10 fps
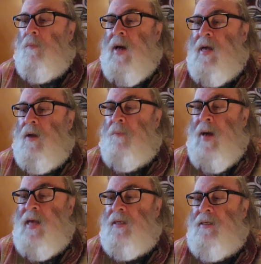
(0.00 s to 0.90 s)
Pet a
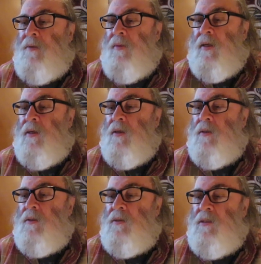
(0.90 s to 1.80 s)
pandemic.
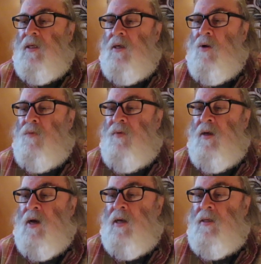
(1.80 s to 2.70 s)

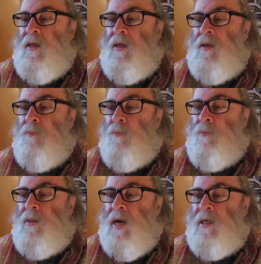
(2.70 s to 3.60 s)
COVID
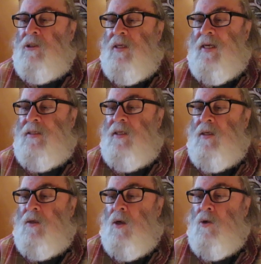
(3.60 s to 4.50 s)

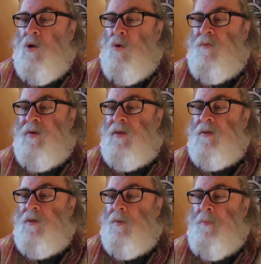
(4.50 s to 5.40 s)
19. A
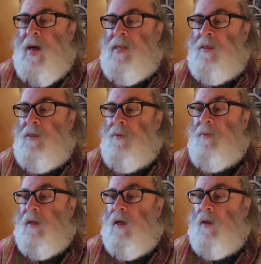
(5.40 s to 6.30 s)
COVID
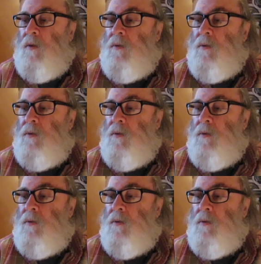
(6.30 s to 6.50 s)
pandemic.